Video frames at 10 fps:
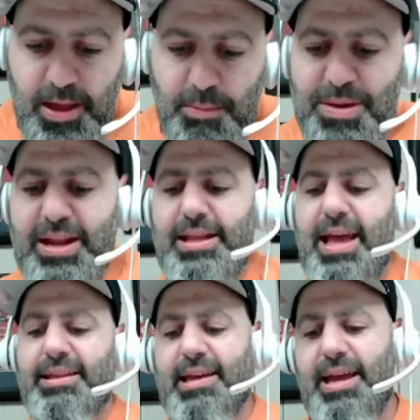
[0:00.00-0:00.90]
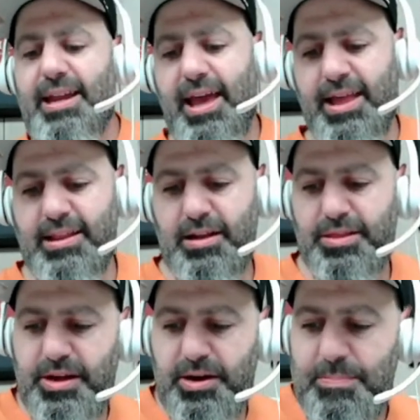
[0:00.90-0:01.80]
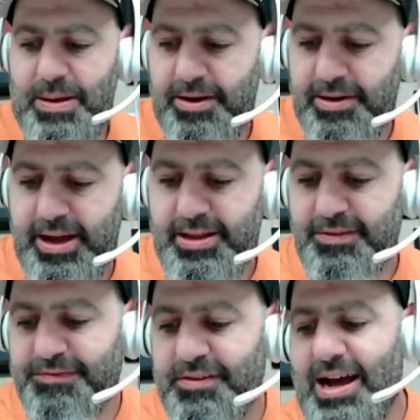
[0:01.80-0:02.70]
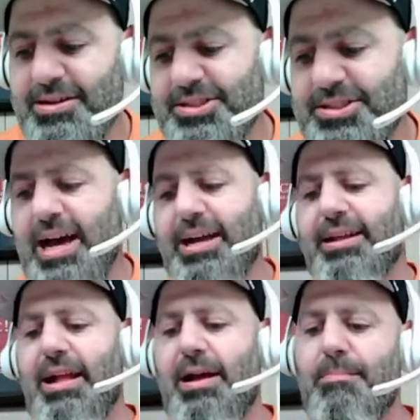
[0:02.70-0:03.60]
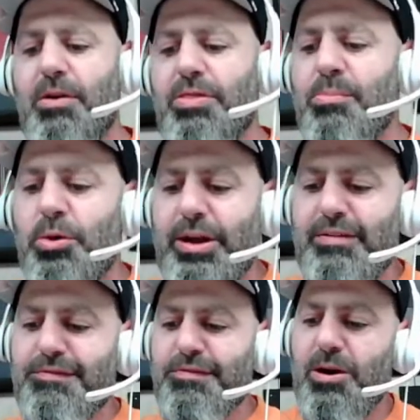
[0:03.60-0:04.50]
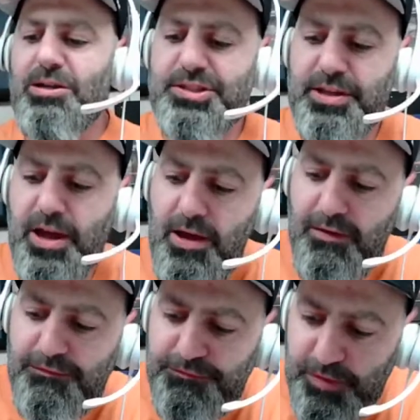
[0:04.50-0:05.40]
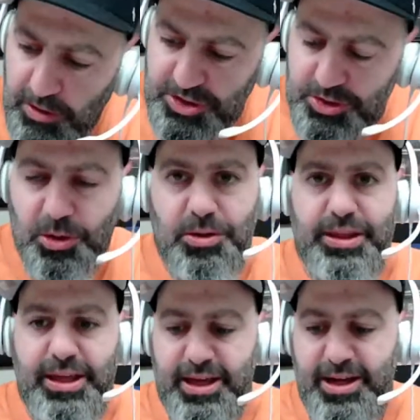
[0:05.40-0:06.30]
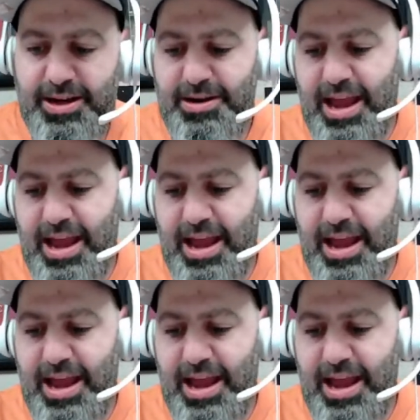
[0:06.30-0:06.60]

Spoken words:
A minute and 18 into the third period. The Flyers tied it up with Morgan Frost's first goal of the year.